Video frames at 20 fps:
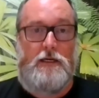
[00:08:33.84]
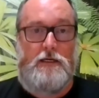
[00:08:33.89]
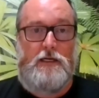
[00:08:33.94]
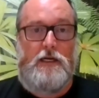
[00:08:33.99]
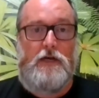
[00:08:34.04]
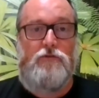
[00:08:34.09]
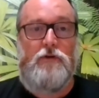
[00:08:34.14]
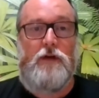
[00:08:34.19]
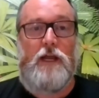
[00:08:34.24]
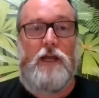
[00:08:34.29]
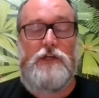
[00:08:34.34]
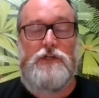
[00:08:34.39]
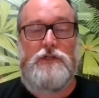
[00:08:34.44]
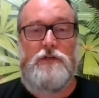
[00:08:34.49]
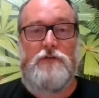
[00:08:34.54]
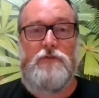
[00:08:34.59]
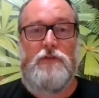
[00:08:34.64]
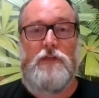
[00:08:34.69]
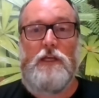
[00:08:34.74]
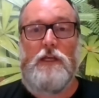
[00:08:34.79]
and
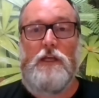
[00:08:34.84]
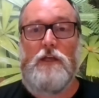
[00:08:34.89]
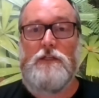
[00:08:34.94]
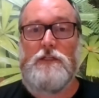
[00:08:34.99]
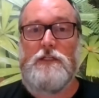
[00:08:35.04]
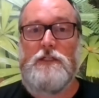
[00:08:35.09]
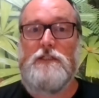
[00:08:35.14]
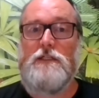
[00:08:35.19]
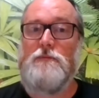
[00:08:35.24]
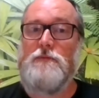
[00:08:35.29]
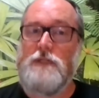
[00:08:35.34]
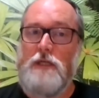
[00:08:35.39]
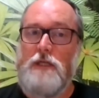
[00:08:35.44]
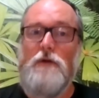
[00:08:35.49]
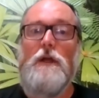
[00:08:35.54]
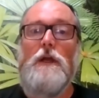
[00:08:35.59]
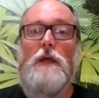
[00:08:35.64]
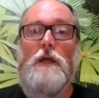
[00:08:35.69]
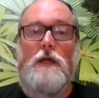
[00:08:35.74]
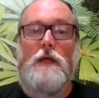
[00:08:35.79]
degradation of the ecosystem.
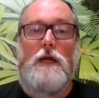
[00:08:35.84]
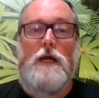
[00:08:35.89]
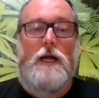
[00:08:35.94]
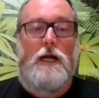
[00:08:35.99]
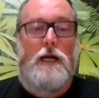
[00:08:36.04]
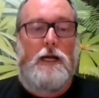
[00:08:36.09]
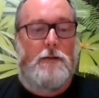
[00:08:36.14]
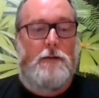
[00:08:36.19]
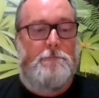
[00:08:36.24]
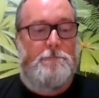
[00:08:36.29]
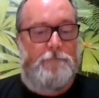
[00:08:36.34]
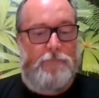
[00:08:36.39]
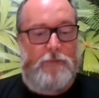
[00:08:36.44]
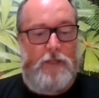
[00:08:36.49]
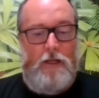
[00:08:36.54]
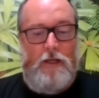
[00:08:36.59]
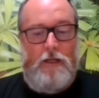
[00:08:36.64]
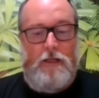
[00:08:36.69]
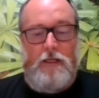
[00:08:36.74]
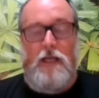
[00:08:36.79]
So
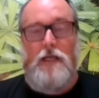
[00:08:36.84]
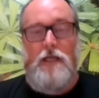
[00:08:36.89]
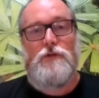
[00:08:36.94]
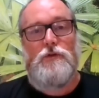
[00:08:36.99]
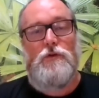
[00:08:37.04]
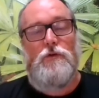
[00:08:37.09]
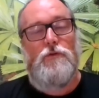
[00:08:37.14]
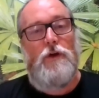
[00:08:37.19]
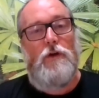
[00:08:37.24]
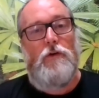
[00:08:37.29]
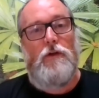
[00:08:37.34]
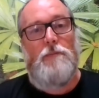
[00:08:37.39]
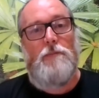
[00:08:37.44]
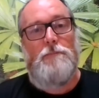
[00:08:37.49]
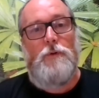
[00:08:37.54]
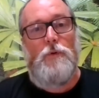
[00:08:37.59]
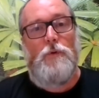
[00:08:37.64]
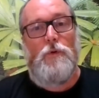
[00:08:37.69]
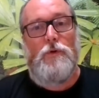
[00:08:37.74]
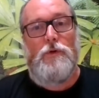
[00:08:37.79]
yeah, it's all very
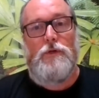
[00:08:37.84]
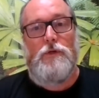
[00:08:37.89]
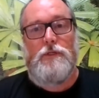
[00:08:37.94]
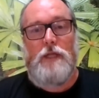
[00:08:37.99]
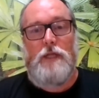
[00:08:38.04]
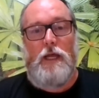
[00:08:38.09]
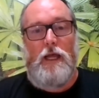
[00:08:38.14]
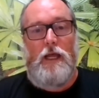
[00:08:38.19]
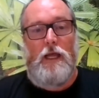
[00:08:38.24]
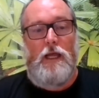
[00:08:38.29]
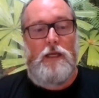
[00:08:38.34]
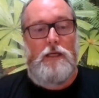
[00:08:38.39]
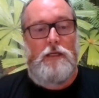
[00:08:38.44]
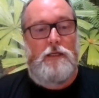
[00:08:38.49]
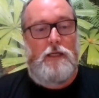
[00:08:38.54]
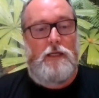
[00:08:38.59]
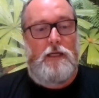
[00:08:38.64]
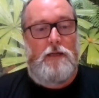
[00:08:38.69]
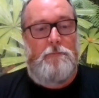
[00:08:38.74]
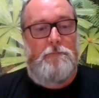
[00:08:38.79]
important.
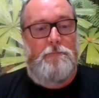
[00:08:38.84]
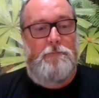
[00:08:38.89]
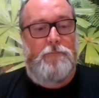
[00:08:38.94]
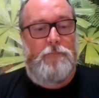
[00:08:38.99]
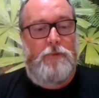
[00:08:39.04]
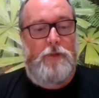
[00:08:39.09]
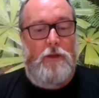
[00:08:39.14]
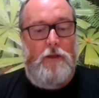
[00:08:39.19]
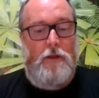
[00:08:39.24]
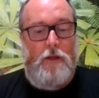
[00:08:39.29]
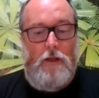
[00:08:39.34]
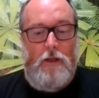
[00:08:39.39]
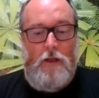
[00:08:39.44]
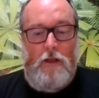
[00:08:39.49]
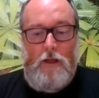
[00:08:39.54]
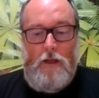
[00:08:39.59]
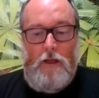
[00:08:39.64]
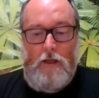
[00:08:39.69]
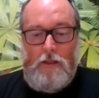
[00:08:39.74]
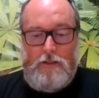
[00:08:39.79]
And
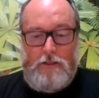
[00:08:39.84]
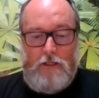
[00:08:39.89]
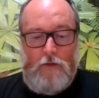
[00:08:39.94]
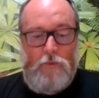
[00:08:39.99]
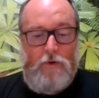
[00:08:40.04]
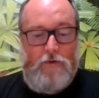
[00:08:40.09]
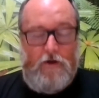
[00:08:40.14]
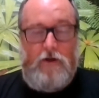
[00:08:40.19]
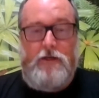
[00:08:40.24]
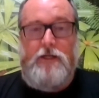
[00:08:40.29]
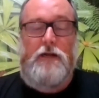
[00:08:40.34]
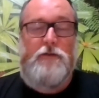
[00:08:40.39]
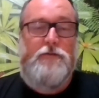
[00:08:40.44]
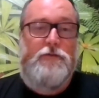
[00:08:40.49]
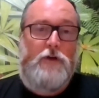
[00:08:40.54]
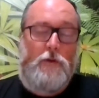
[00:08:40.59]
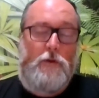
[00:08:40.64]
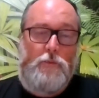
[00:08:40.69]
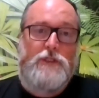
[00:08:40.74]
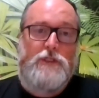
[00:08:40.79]
so we've
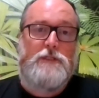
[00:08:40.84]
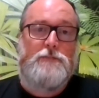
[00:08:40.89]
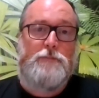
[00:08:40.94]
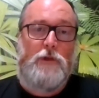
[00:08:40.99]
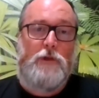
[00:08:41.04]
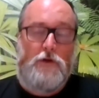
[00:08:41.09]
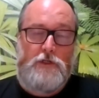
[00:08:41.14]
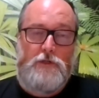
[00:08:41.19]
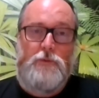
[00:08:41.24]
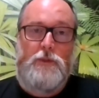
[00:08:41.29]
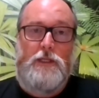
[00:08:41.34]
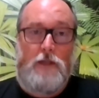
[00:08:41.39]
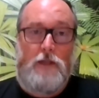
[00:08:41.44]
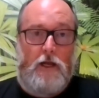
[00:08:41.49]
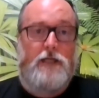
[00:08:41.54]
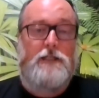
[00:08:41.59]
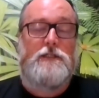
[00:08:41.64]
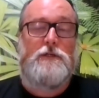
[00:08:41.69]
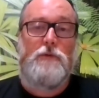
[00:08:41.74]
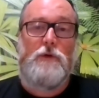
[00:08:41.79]
identified which blocks we'd
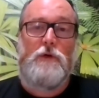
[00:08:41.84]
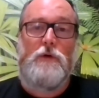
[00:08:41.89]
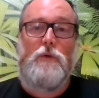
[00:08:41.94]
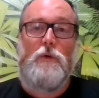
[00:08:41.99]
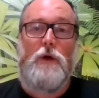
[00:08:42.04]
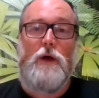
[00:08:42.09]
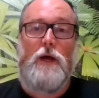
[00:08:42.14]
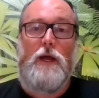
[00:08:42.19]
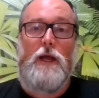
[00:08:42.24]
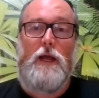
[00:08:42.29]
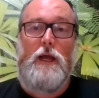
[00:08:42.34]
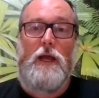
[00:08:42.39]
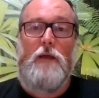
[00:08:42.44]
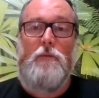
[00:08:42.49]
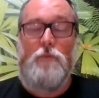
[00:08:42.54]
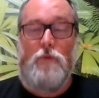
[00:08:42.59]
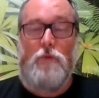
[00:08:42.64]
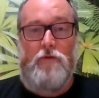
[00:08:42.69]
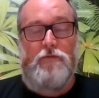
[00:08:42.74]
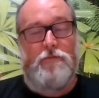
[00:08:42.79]
like to acquire,
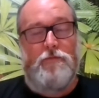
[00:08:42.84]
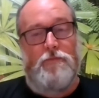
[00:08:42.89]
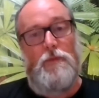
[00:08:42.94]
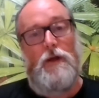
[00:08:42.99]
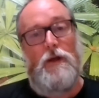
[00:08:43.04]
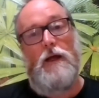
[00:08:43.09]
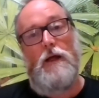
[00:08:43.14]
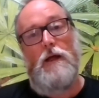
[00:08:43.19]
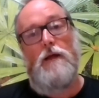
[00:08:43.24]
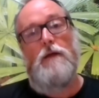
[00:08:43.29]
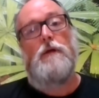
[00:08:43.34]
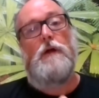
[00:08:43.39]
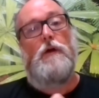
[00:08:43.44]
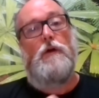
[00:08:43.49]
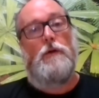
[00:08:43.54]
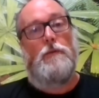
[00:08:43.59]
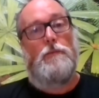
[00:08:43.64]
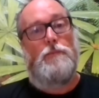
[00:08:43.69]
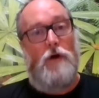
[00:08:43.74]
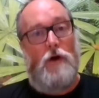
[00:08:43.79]
and we're
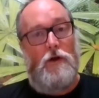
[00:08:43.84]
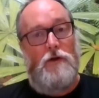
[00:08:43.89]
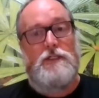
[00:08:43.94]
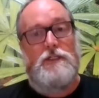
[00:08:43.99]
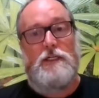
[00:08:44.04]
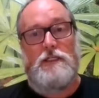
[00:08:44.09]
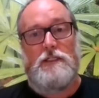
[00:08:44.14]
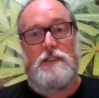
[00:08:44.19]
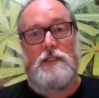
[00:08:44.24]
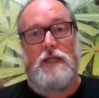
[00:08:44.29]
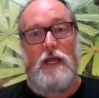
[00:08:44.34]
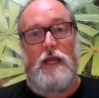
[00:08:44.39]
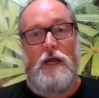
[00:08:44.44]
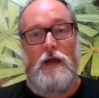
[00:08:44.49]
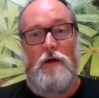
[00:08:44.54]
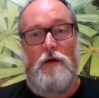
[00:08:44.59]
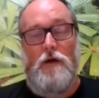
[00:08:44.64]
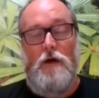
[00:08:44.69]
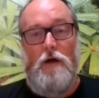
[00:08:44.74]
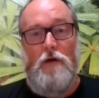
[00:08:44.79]
on a process
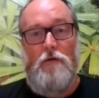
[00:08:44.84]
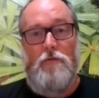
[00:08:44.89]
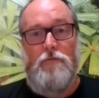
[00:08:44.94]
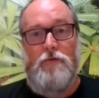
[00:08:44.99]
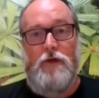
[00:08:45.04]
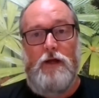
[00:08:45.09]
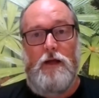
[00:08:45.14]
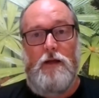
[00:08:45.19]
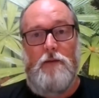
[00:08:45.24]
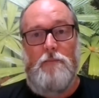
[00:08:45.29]
now of